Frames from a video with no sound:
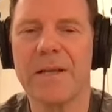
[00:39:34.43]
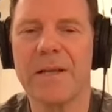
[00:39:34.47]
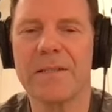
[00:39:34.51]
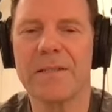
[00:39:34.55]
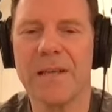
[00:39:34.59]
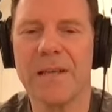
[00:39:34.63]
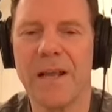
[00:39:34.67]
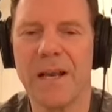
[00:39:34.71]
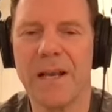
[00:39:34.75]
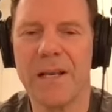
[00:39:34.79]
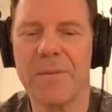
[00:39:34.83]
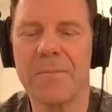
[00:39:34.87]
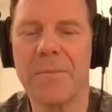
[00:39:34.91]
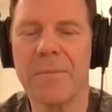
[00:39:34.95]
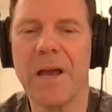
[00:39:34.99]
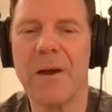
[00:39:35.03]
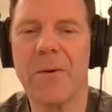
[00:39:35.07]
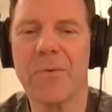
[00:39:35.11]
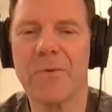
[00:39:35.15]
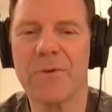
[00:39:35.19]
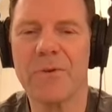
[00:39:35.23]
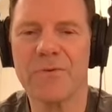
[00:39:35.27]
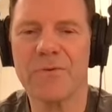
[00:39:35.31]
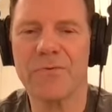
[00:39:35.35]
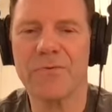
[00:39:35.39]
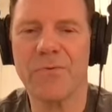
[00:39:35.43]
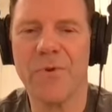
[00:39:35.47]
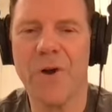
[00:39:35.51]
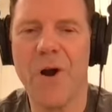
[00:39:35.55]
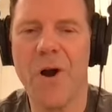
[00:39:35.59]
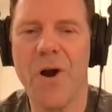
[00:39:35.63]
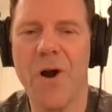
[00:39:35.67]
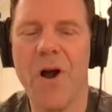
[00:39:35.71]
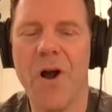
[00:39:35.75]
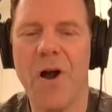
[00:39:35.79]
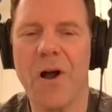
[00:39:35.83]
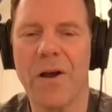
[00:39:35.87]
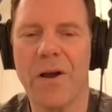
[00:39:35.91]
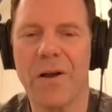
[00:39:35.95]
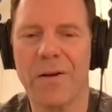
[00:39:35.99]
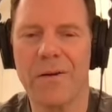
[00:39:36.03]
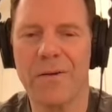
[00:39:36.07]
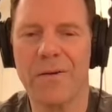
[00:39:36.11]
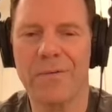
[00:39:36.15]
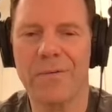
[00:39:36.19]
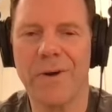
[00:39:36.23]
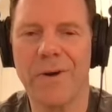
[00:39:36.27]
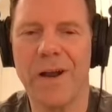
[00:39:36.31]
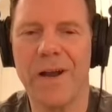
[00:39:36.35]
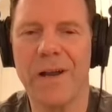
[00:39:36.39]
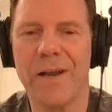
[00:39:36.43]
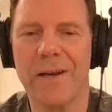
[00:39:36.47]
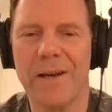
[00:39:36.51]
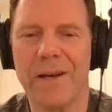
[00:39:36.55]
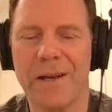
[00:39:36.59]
telling me I was wrong, right? Oh,